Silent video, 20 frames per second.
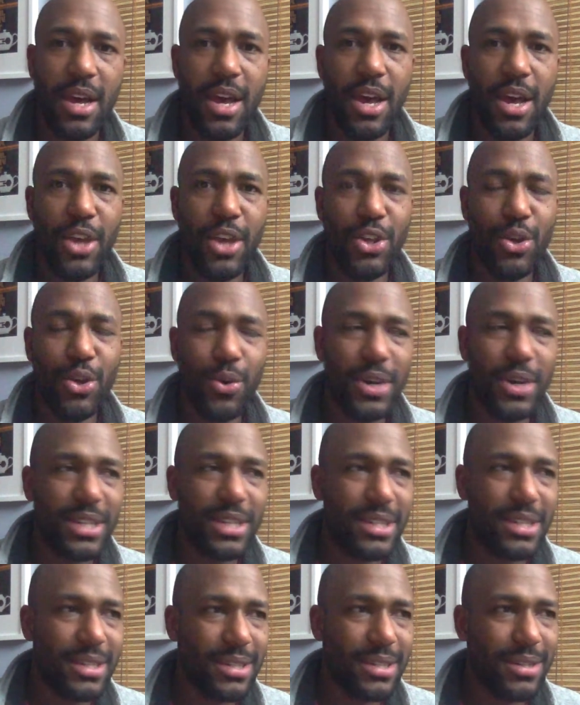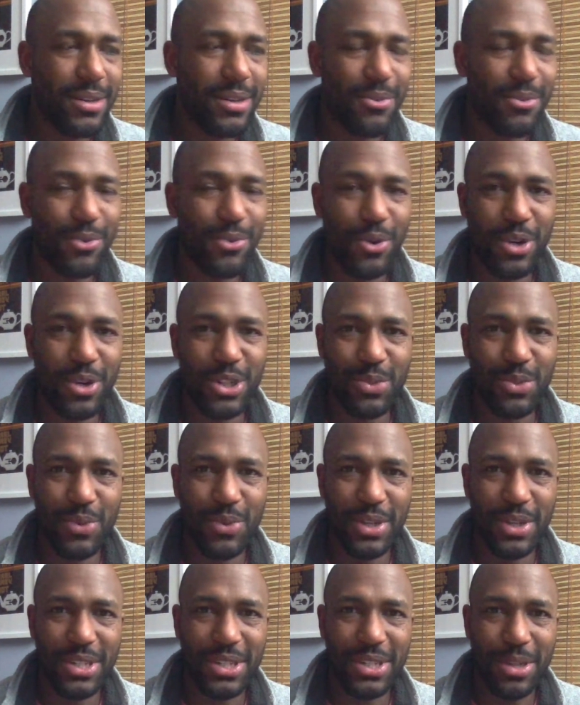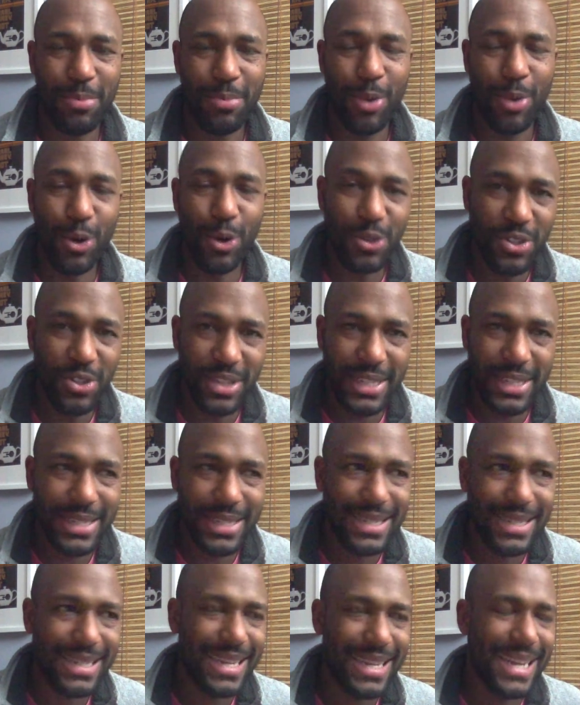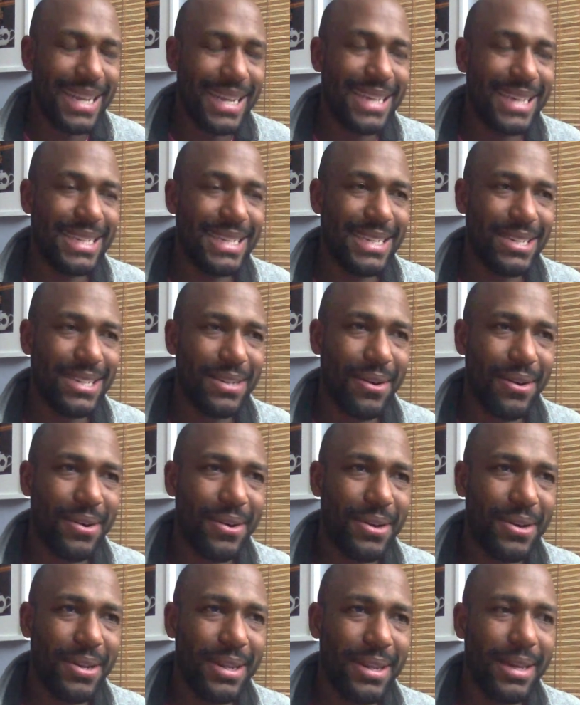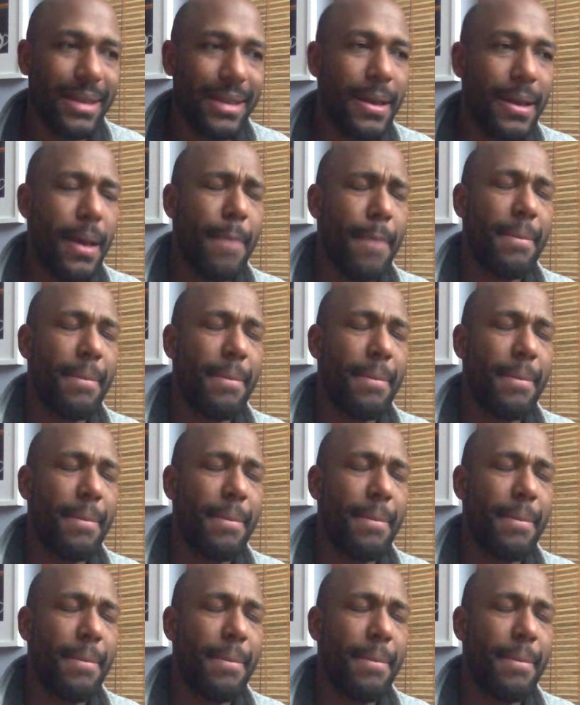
US, of course, was opposed to this and has historically